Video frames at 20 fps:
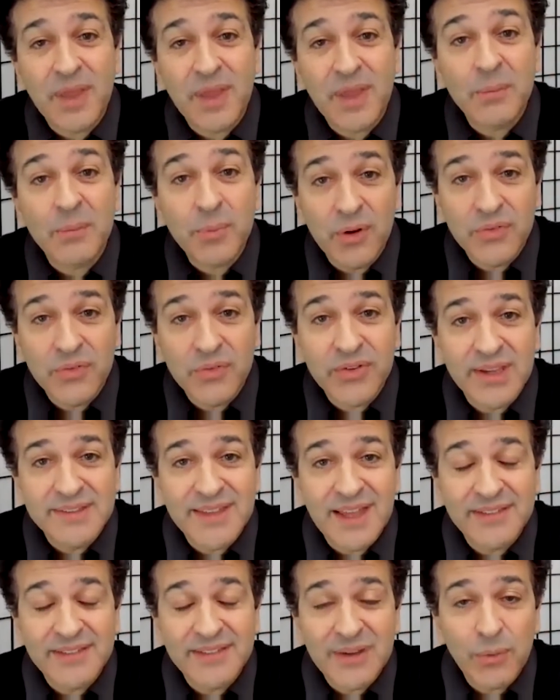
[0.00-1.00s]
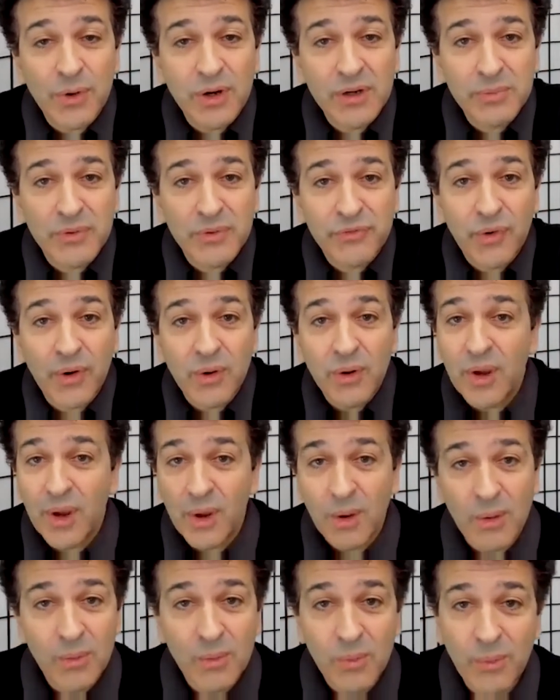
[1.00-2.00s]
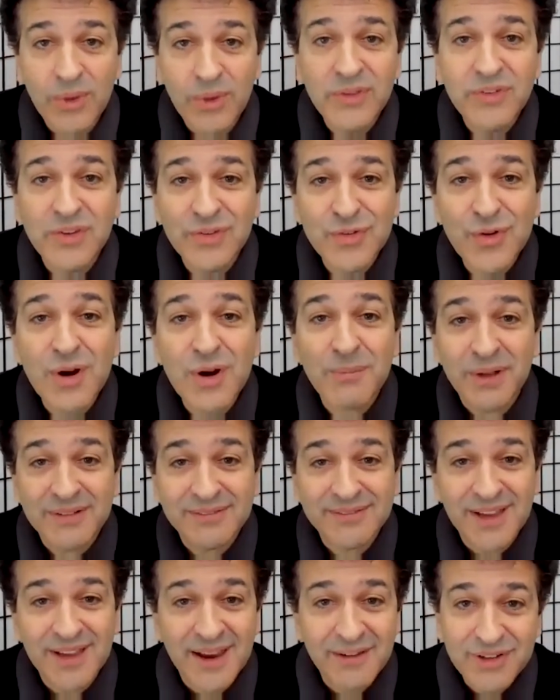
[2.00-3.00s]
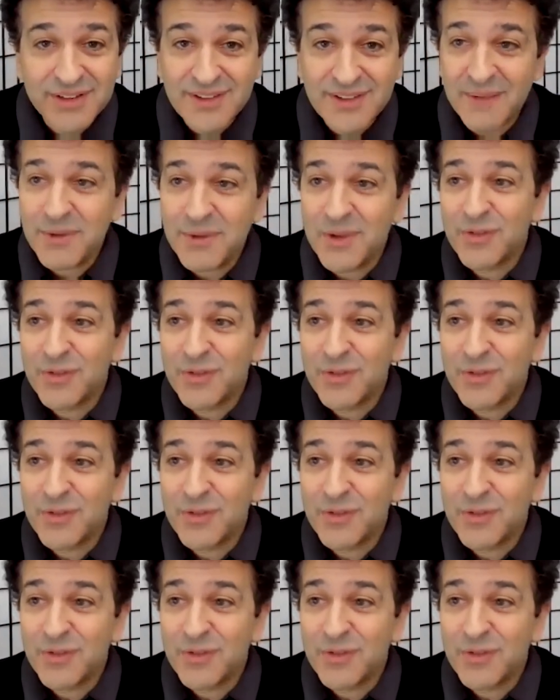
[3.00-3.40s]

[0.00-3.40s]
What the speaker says: approach like that worked before, which is normal. Every time you